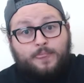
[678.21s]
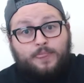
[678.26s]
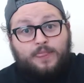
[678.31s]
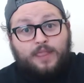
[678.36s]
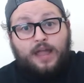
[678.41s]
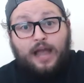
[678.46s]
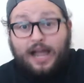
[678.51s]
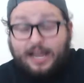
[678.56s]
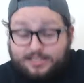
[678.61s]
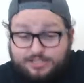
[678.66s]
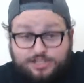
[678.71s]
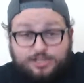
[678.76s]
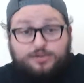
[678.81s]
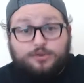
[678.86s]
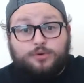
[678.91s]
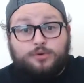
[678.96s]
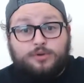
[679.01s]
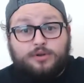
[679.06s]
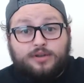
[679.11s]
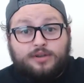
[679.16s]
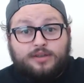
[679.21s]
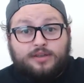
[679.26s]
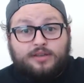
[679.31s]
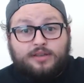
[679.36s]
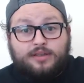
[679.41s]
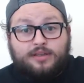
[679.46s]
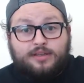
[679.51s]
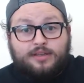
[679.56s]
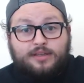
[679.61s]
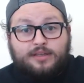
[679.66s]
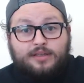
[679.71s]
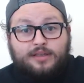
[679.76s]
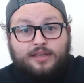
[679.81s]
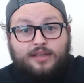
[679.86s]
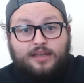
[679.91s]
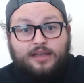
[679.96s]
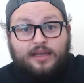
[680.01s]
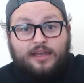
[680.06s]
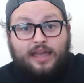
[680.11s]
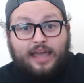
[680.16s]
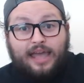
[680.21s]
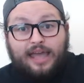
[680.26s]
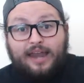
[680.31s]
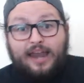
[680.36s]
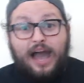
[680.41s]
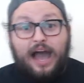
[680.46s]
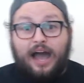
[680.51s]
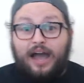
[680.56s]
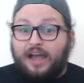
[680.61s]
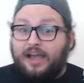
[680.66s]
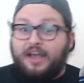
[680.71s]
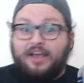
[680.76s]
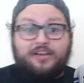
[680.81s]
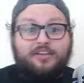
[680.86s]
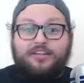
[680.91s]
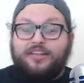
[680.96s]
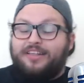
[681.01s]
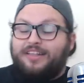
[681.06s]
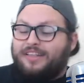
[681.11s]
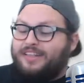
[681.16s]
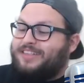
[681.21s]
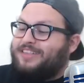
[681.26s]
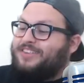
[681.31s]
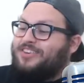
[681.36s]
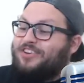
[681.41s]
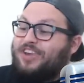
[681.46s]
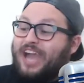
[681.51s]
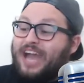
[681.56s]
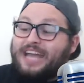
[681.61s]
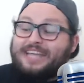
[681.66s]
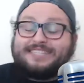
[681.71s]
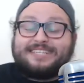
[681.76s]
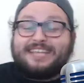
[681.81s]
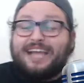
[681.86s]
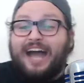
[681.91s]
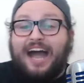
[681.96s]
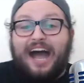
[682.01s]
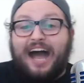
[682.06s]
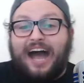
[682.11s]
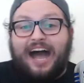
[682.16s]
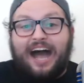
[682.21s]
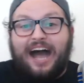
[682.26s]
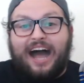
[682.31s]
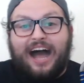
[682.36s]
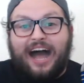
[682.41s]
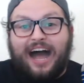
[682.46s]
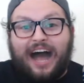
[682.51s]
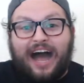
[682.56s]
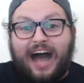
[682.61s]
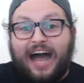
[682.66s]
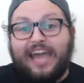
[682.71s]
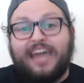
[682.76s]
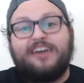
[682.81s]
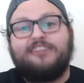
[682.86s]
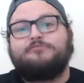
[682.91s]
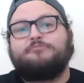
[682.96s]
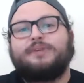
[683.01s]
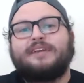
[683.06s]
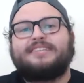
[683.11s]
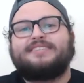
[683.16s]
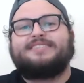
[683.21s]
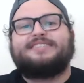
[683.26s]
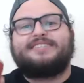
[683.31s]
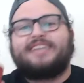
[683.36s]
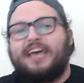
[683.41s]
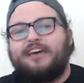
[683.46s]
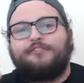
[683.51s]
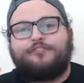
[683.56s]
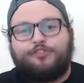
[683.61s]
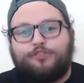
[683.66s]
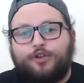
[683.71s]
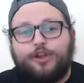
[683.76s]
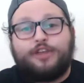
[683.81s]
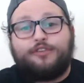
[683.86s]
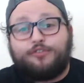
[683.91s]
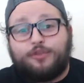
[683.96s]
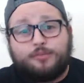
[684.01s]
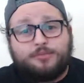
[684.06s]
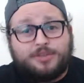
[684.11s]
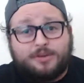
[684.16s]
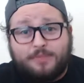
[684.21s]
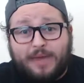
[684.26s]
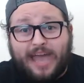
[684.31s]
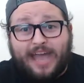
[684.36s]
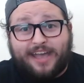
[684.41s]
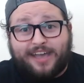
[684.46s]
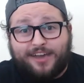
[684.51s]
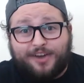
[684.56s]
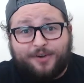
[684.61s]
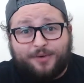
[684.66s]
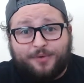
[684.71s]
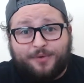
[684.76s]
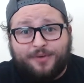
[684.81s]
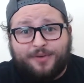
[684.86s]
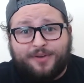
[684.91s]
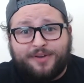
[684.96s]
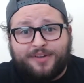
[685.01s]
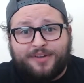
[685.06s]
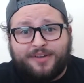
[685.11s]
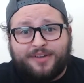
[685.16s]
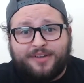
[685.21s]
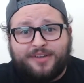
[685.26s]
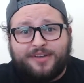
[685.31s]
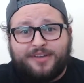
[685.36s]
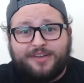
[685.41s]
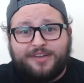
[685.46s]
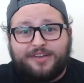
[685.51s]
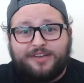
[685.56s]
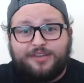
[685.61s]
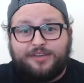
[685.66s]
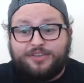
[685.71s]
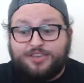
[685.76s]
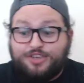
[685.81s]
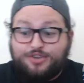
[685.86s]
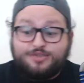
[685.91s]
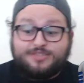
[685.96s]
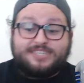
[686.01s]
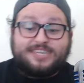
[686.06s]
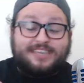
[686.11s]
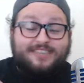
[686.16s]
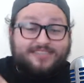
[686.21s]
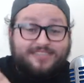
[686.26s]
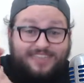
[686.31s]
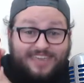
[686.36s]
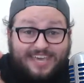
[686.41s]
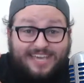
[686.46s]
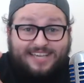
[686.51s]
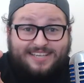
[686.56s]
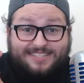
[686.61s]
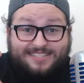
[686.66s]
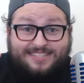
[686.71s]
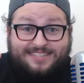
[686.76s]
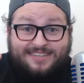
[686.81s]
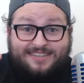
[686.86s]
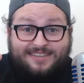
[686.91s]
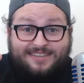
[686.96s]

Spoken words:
I do. And you guys, I have been set free from tobacco using this.